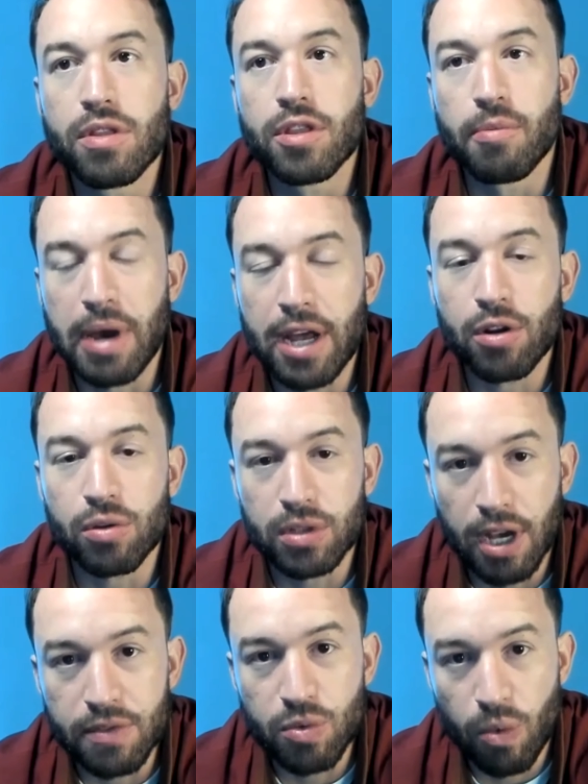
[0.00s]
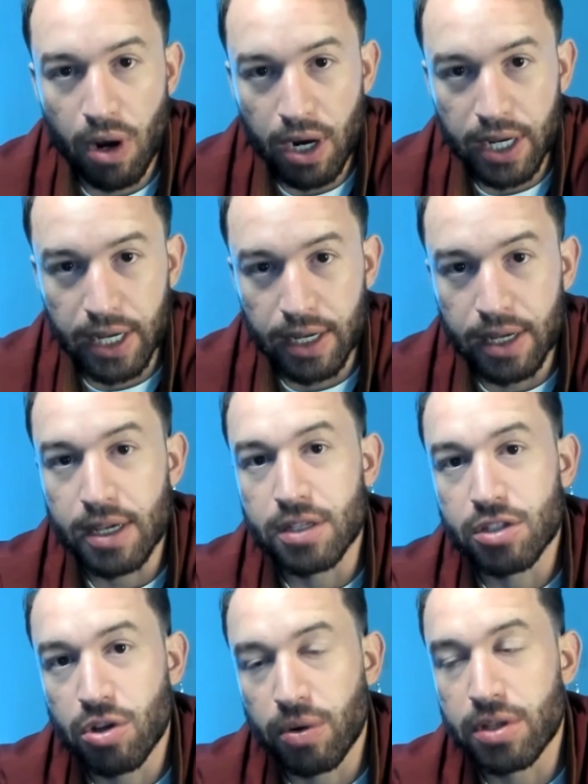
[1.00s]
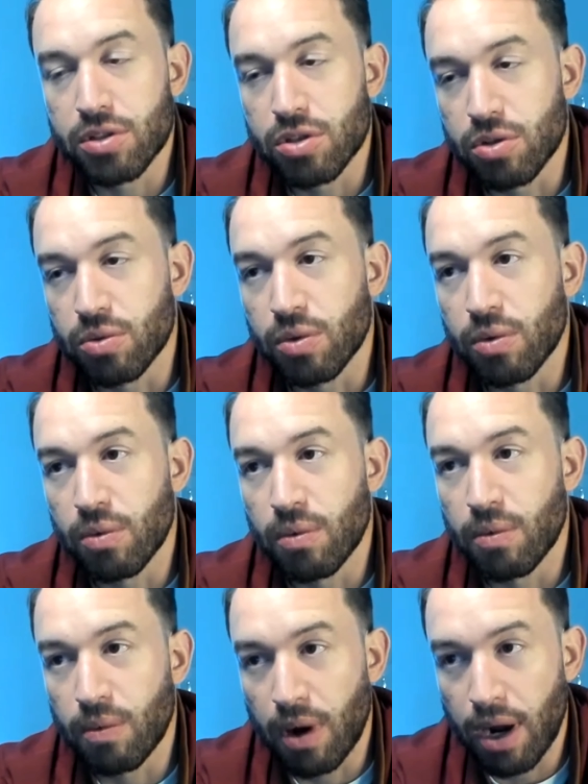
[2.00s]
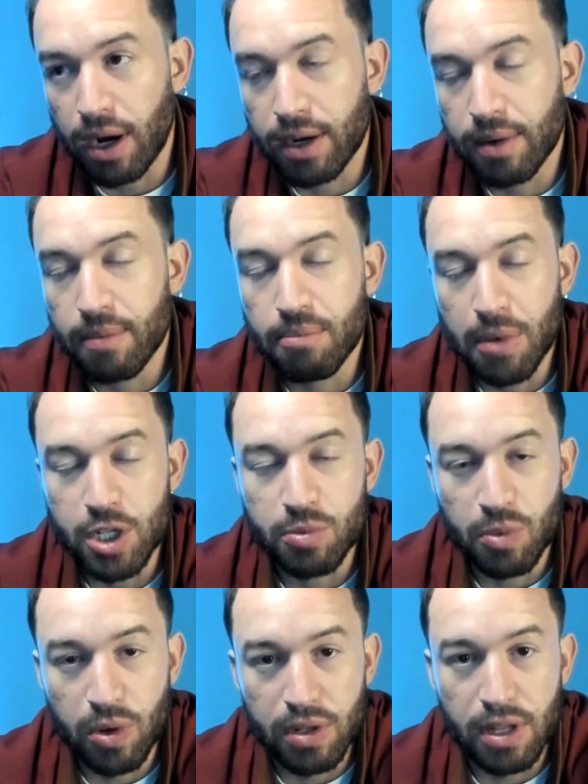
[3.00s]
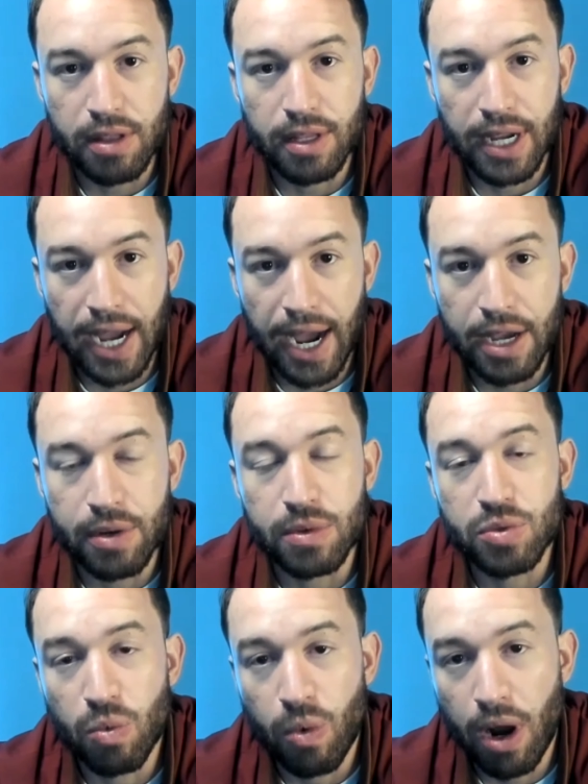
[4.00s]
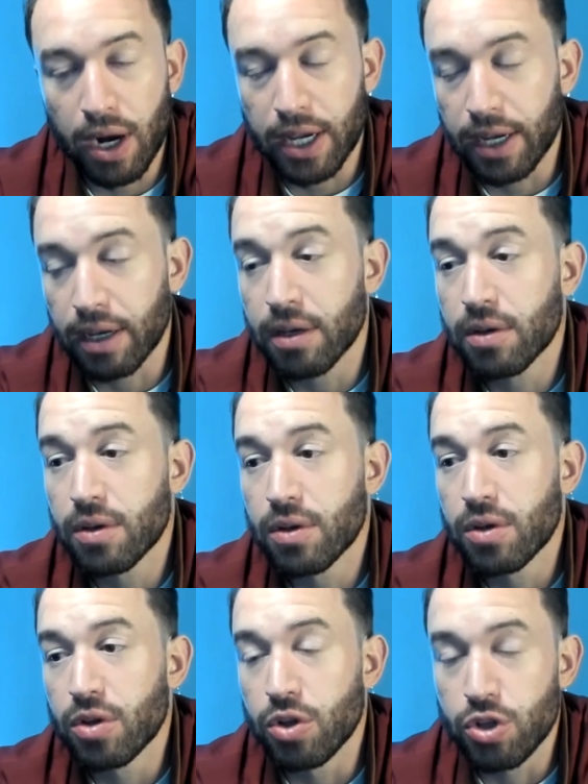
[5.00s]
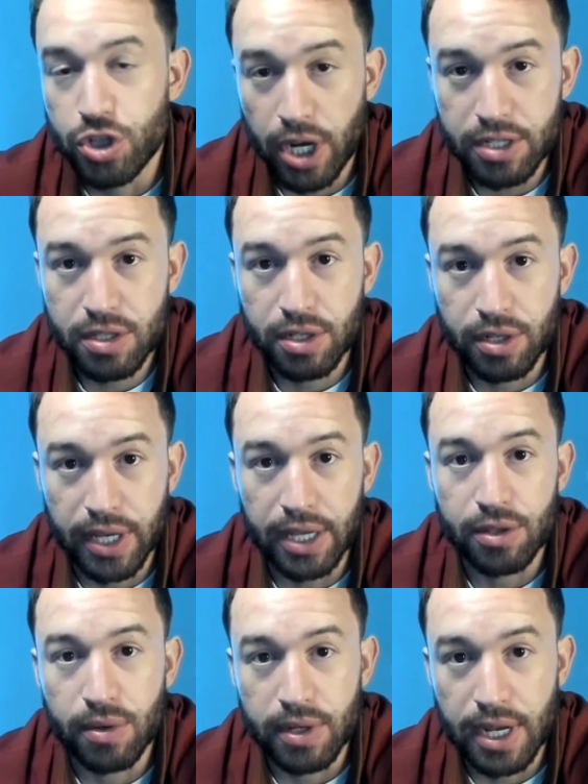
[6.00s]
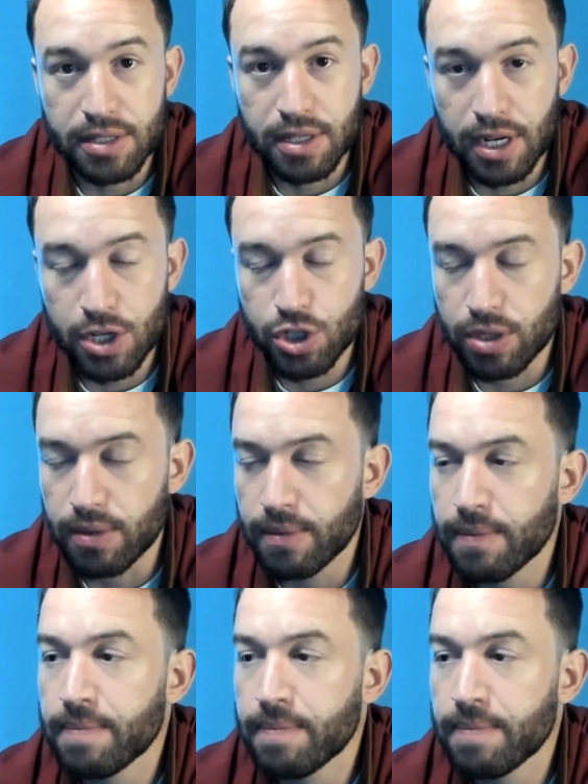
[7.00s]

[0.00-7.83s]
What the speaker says: The man who loves walking is going to walk much more than the guy who is walking just to get to a destination.